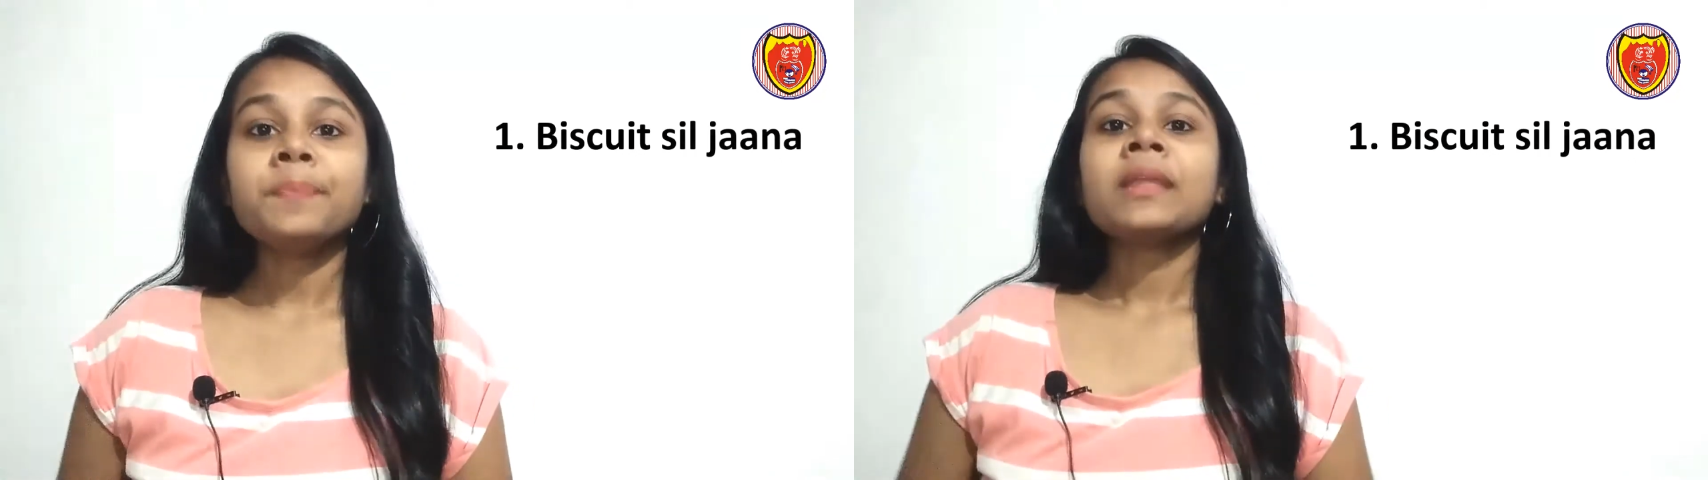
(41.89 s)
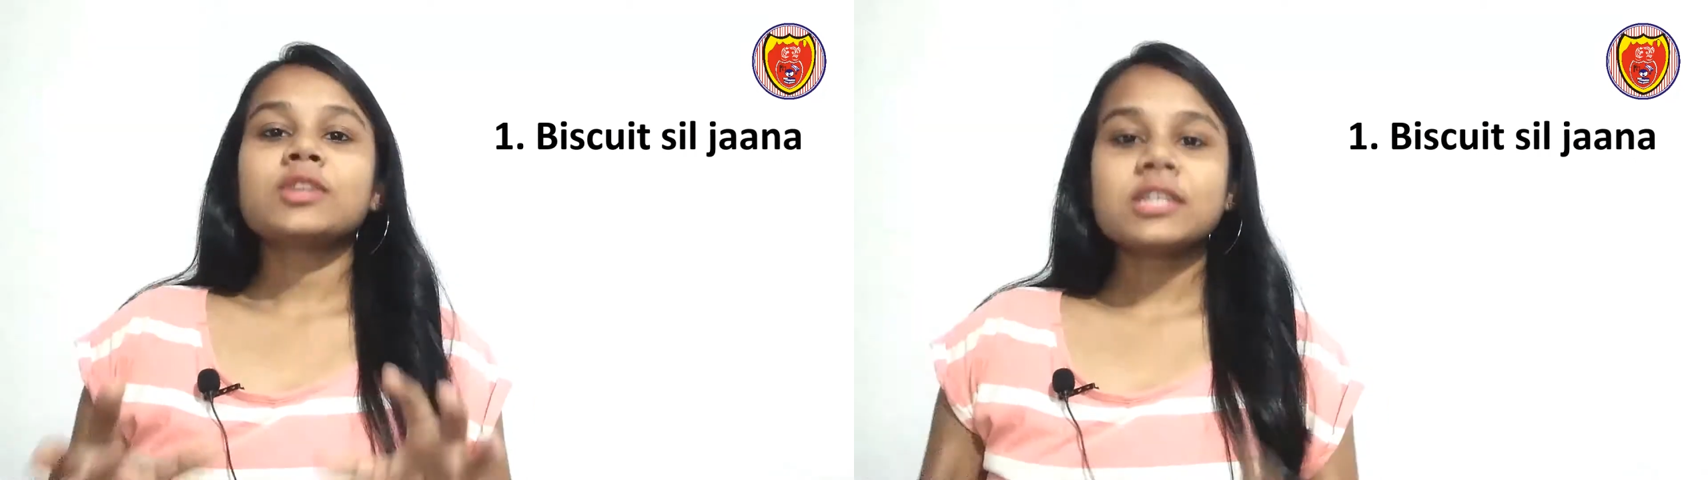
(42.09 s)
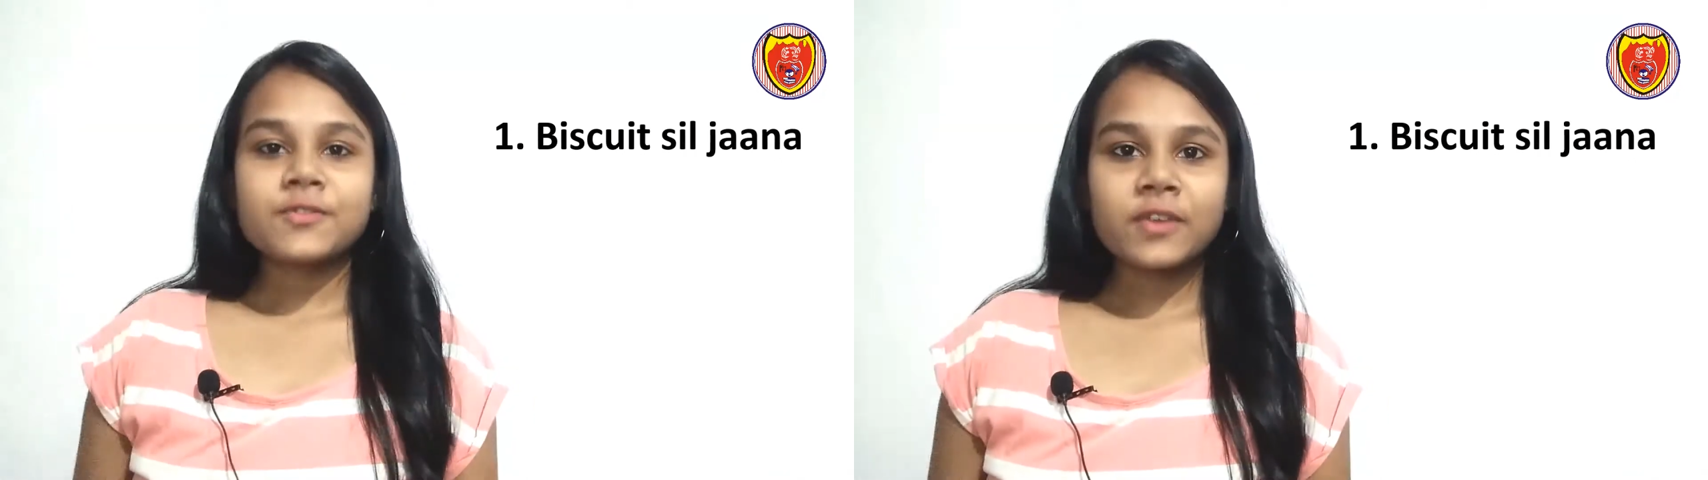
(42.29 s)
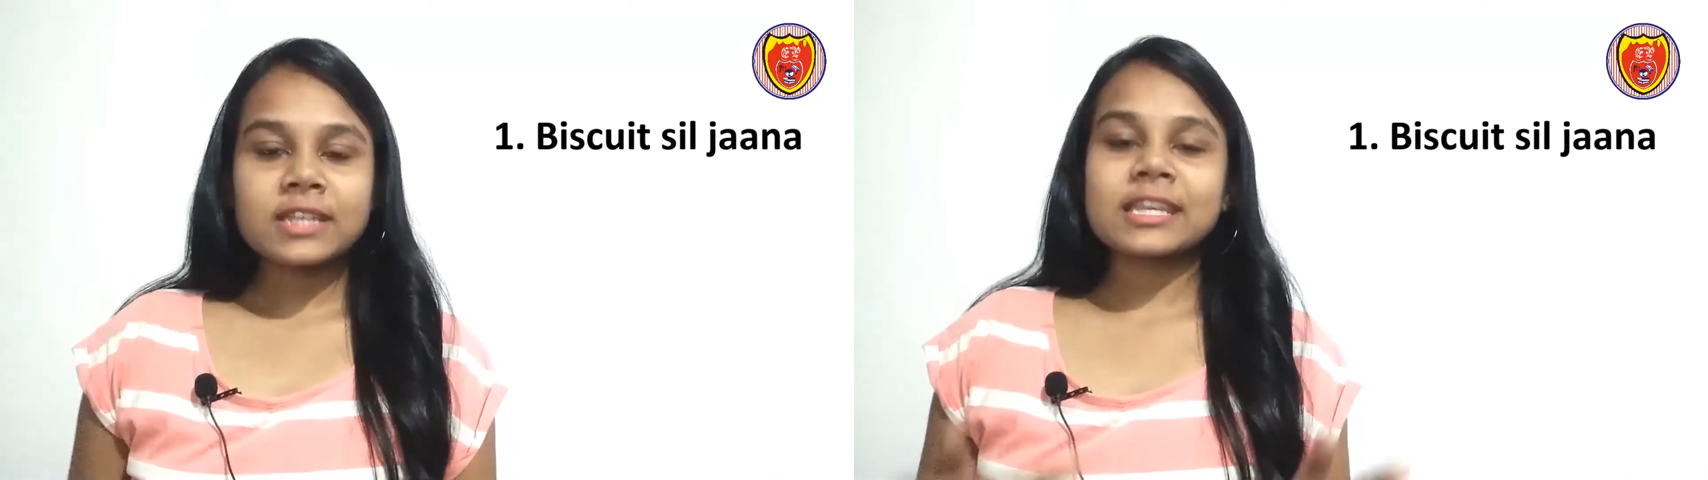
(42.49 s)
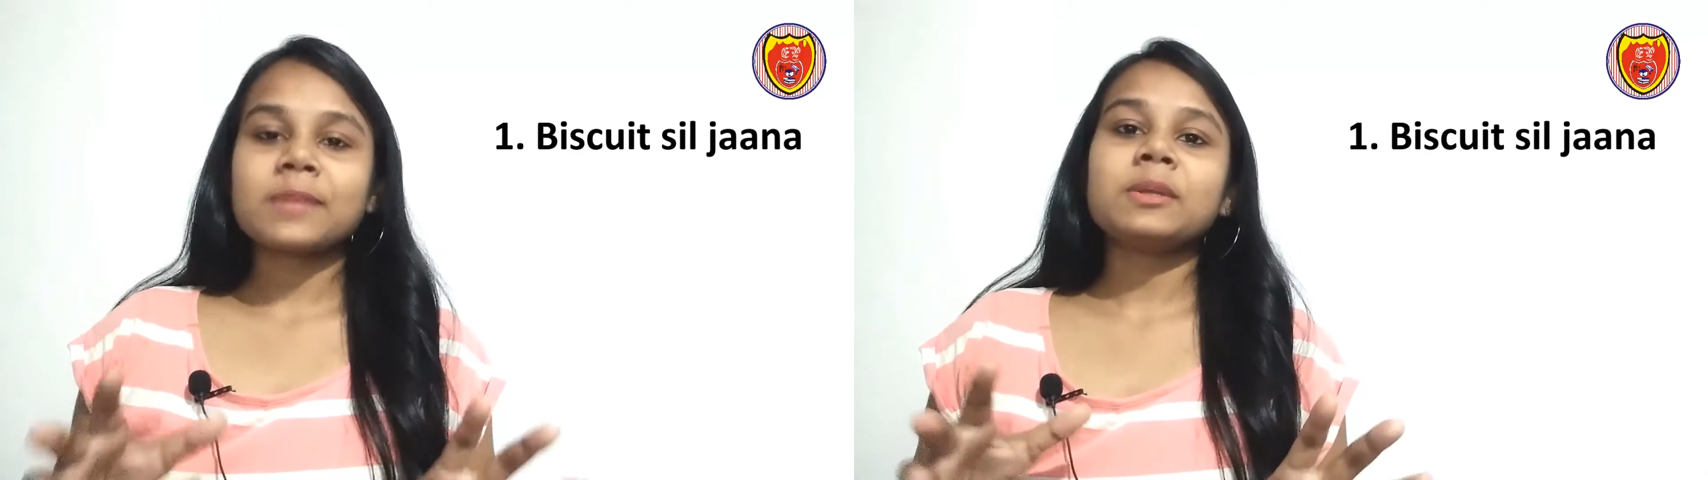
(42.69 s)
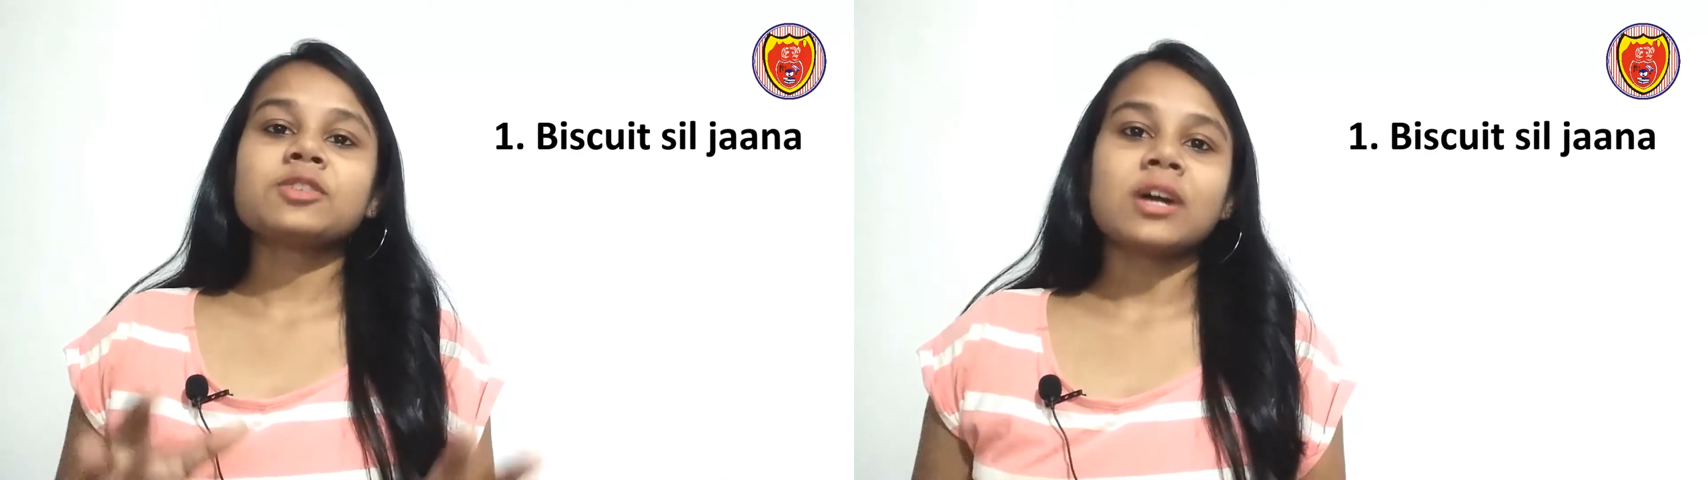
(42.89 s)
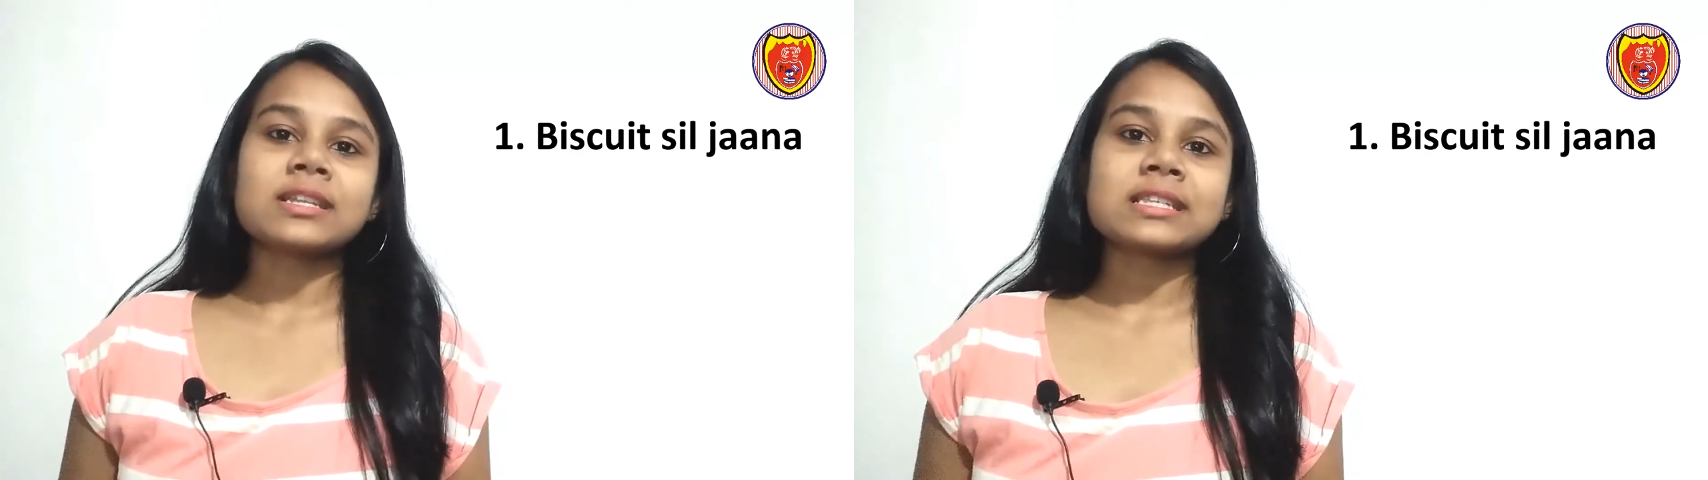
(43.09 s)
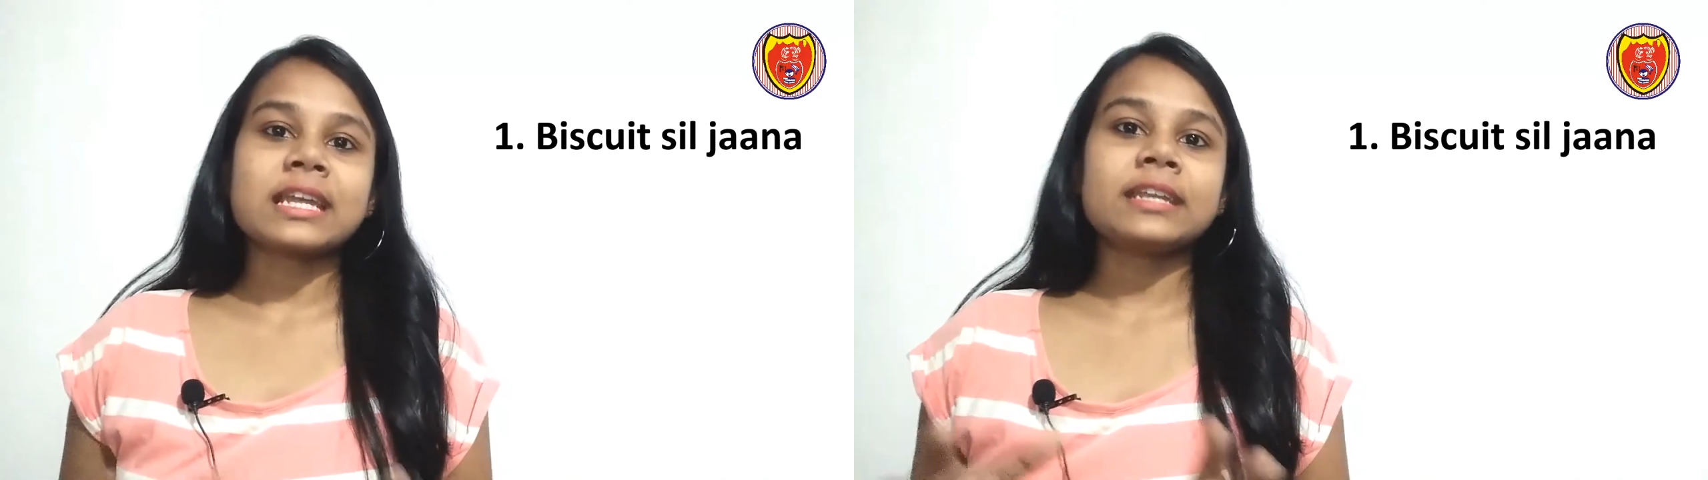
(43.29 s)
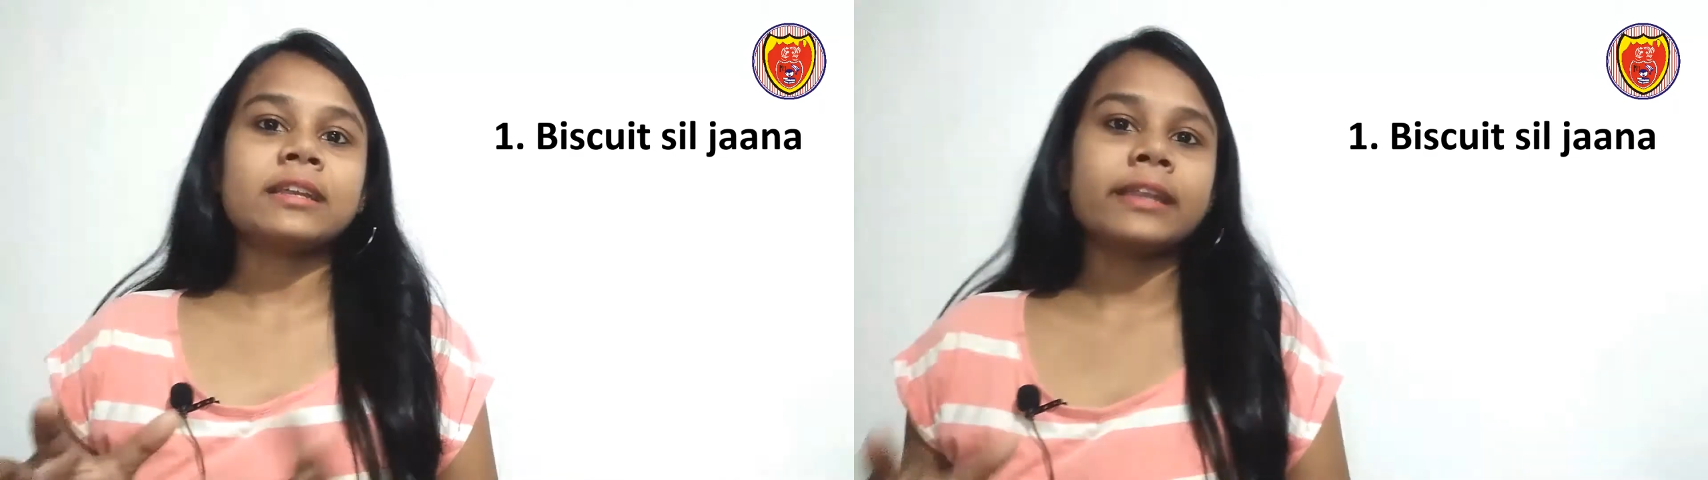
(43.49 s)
So this phrase can be translated